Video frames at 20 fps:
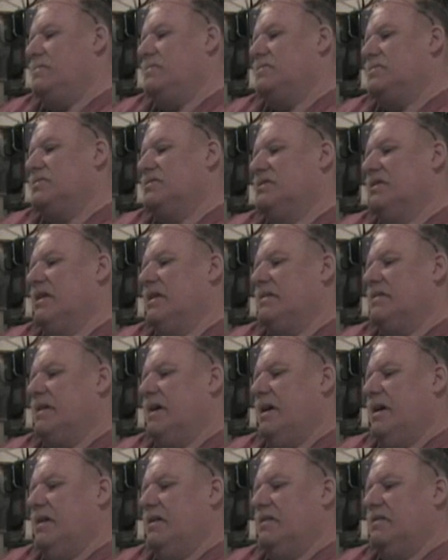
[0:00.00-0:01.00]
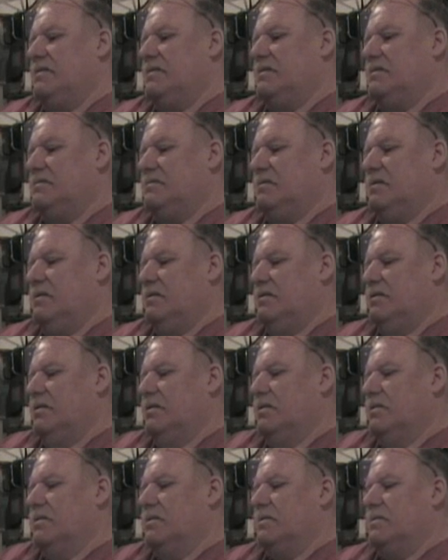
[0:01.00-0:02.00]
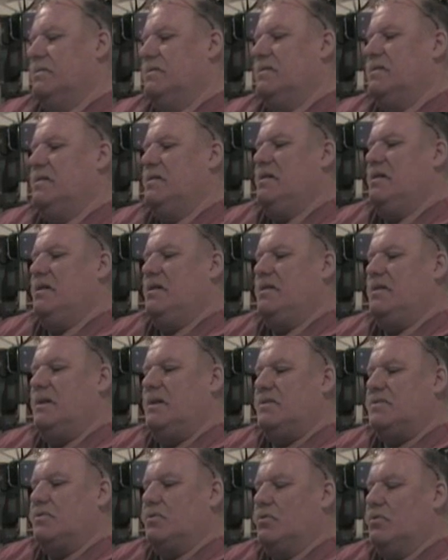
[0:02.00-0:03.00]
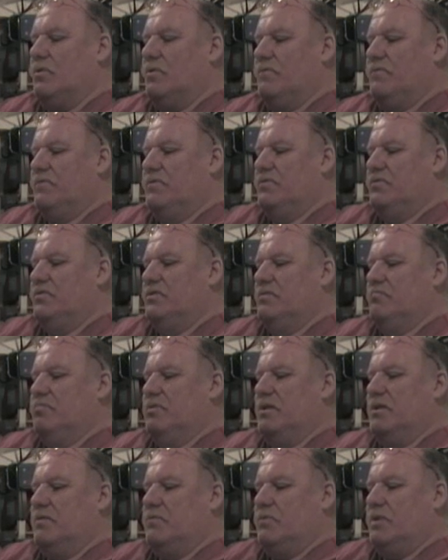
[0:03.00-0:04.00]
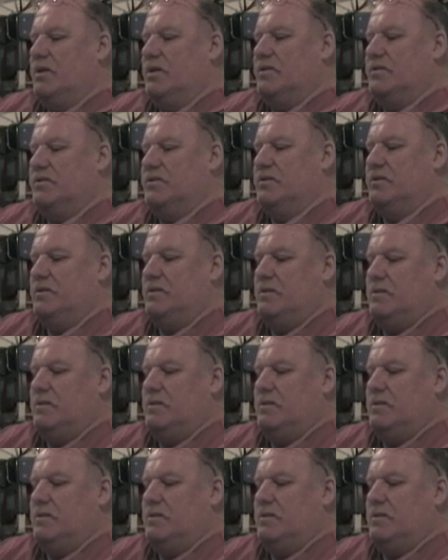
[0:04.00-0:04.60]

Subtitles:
just like that, and you got a nice hole for doing the plug welds.